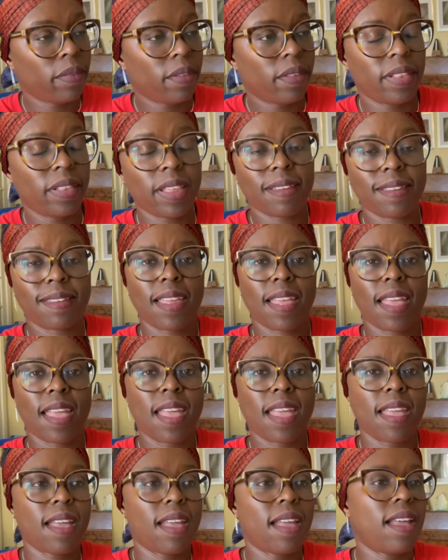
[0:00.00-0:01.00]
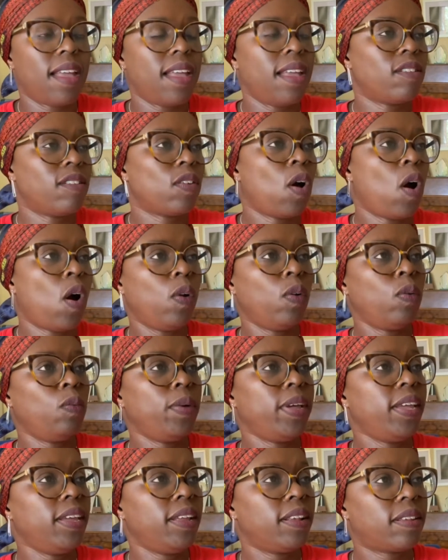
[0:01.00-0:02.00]
let's say it's whole
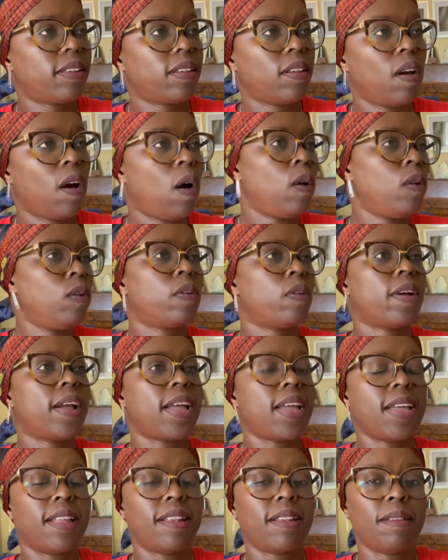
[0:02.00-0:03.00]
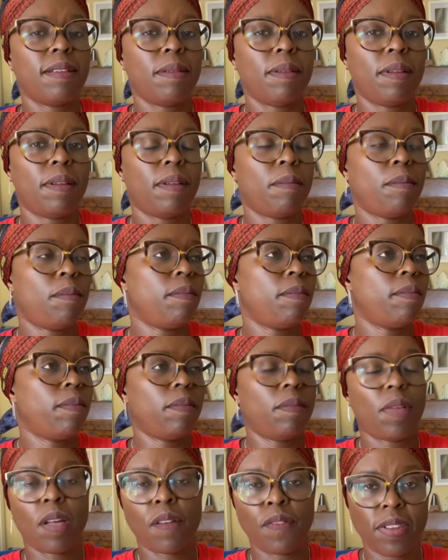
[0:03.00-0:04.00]
wheat, whole grain,
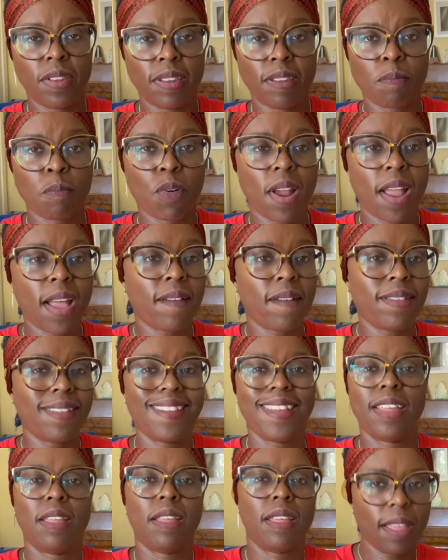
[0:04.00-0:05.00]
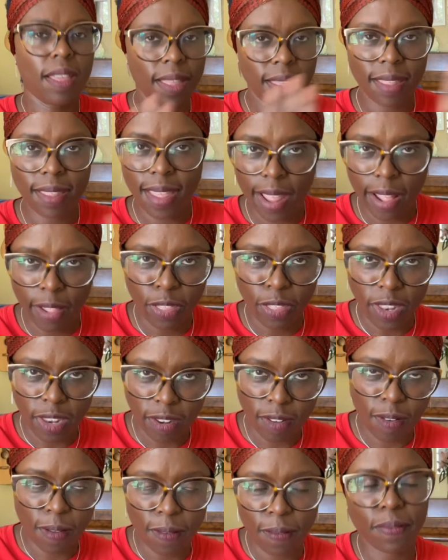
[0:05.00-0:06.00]
obviously it's brown, healthy
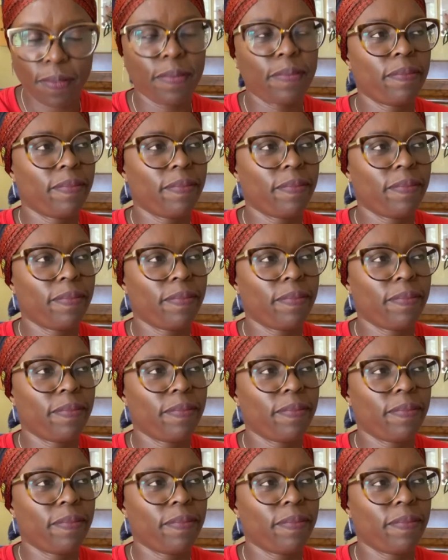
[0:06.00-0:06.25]
stuff.